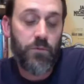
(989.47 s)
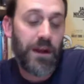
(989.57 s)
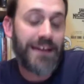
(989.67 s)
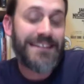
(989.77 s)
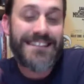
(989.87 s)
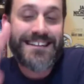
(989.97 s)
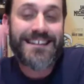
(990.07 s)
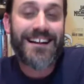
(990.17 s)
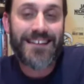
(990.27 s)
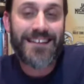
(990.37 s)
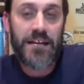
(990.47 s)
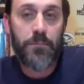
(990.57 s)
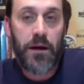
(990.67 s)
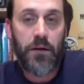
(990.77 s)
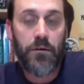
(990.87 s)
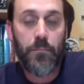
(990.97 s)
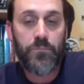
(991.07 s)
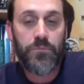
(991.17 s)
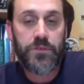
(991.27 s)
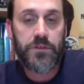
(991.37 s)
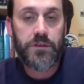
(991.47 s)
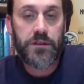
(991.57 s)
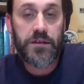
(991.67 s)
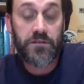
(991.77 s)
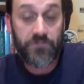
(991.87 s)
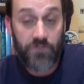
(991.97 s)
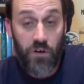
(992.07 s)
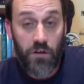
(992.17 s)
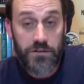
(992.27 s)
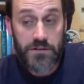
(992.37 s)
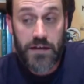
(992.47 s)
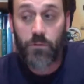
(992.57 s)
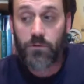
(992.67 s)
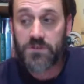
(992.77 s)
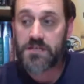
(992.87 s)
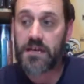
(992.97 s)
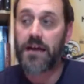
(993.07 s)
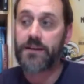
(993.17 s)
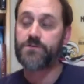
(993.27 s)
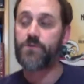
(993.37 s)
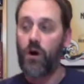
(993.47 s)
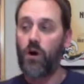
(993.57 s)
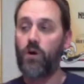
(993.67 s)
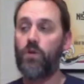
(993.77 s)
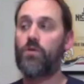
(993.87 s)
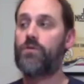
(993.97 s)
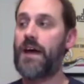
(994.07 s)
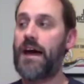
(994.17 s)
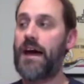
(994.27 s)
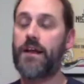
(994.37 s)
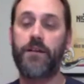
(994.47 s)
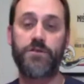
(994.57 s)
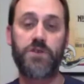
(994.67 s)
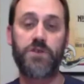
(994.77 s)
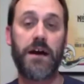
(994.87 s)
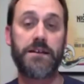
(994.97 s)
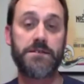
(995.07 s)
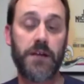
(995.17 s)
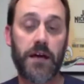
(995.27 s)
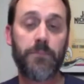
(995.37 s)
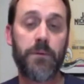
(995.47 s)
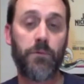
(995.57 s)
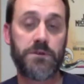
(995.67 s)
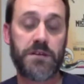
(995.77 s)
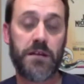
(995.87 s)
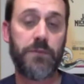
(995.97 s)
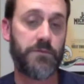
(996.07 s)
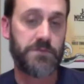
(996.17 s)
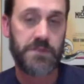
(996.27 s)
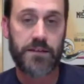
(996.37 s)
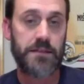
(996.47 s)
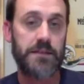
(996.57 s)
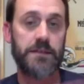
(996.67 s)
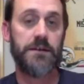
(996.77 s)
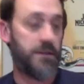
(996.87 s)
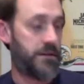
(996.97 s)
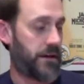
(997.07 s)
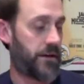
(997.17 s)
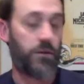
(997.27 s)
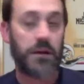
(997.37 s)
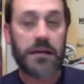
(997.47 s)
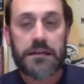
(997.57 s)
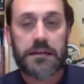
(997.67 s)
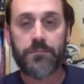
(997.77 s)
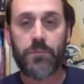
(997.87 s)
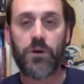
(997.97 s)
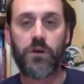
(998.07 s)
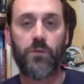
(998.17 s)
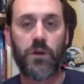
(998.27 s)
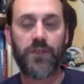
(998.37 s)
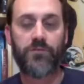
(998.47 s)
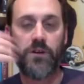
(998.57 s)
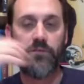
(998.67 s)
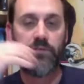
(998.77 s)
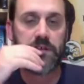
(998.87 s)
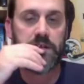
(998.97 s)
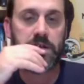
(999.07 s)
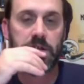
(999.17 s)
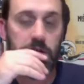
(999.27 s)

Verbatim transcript: I did not like about Gideon Falls, and I will say I do owe that another try, because a lot of people were telling me it was like the, I don't know, indie book or whatever of the year.